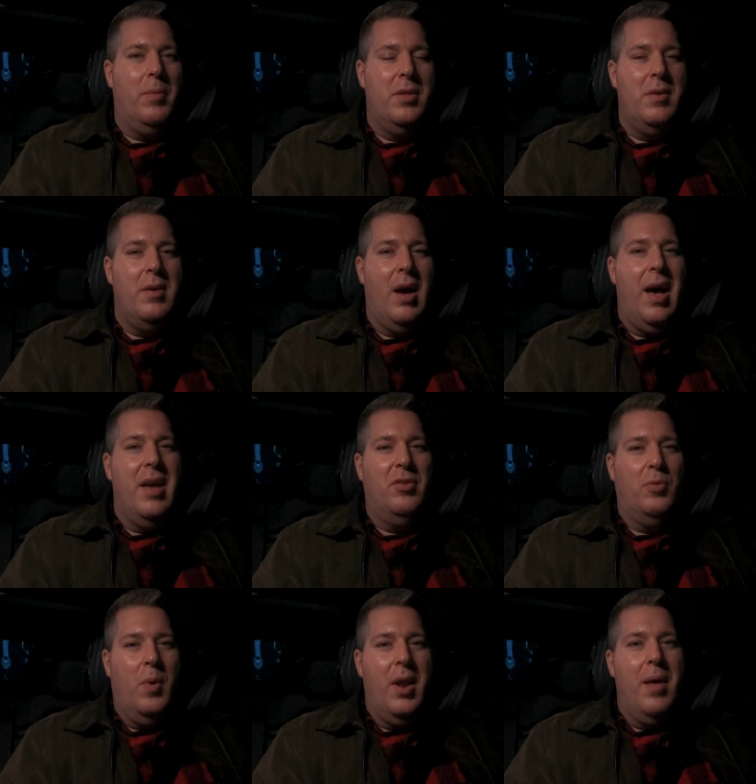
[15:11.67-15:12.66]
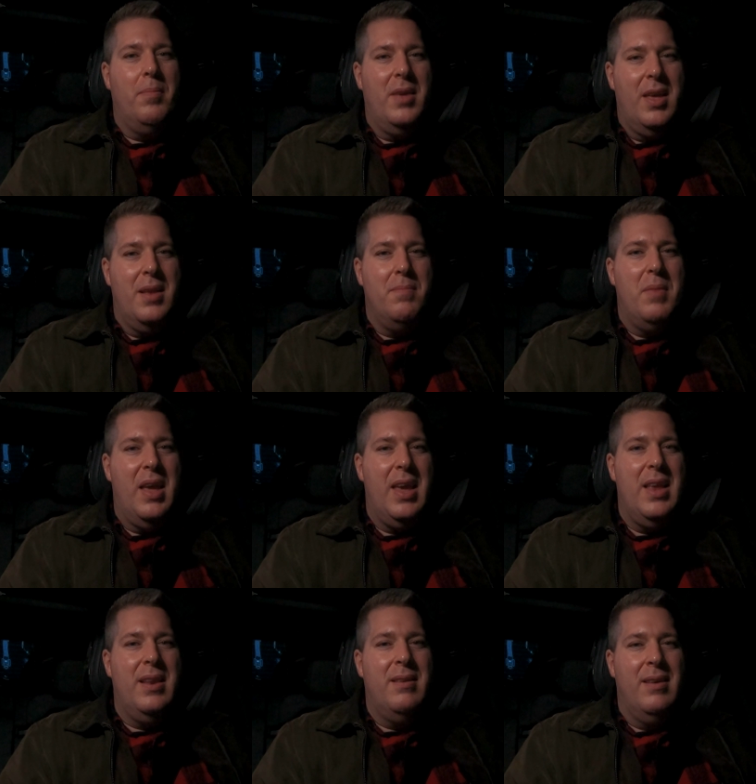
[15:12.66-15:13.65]
with you guys when I'm in
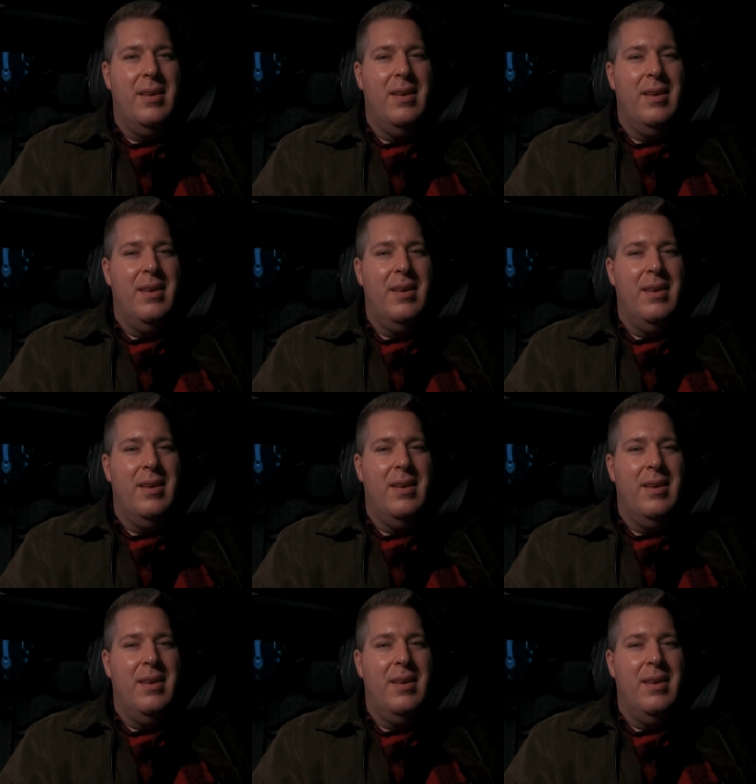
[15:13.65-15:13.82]
Maine